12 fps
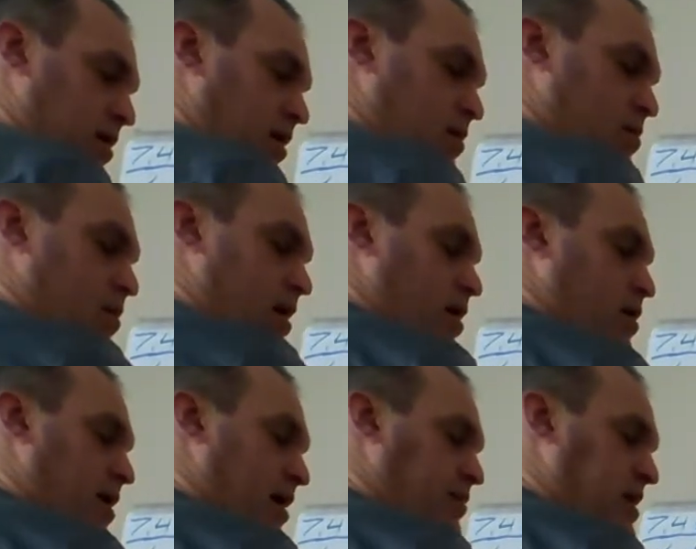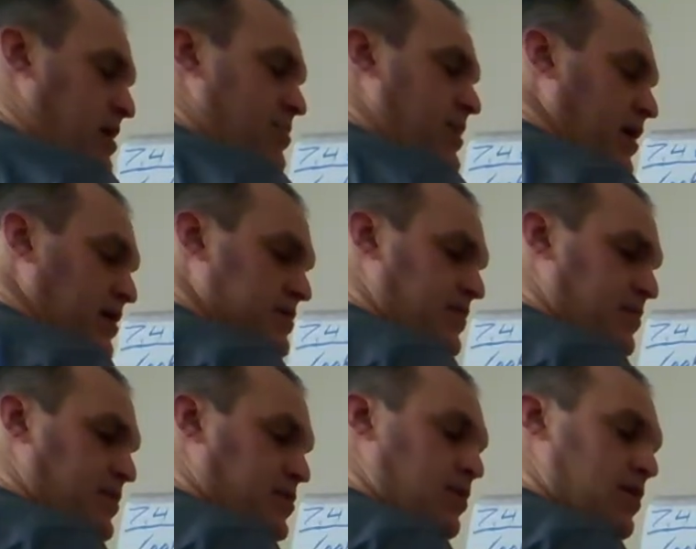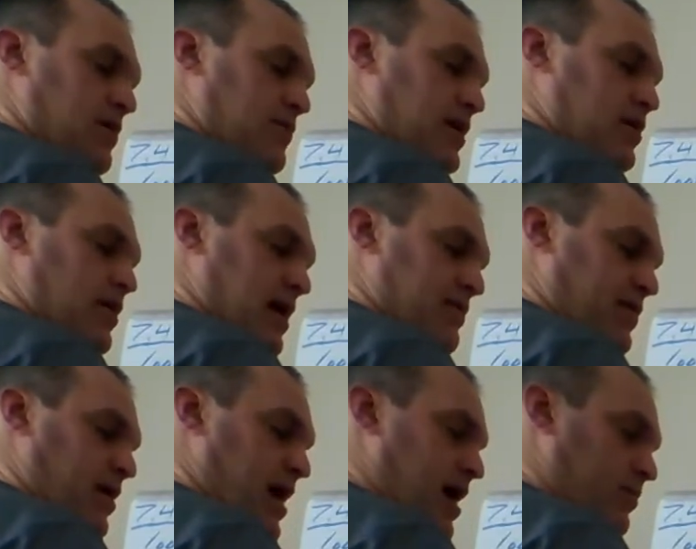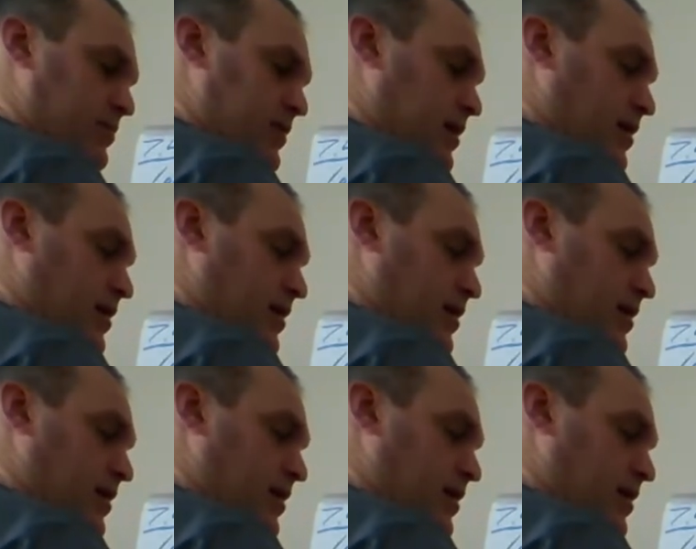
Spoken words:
And we want to know how deep it is from the shore if we go that far out.